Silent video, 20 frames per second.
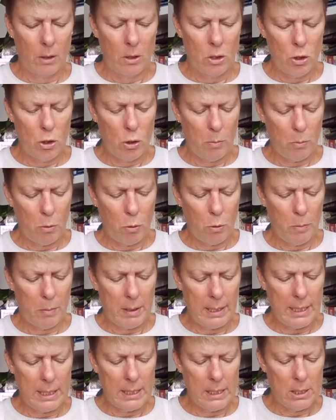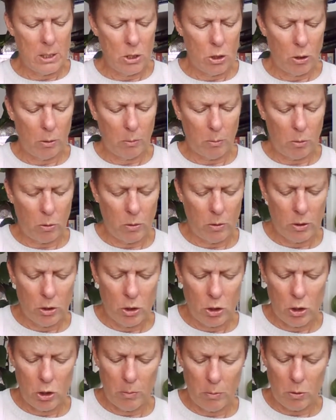Two more, please. Two more,
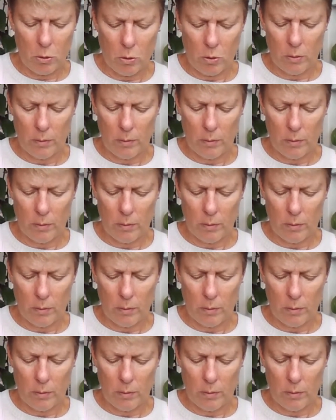two more,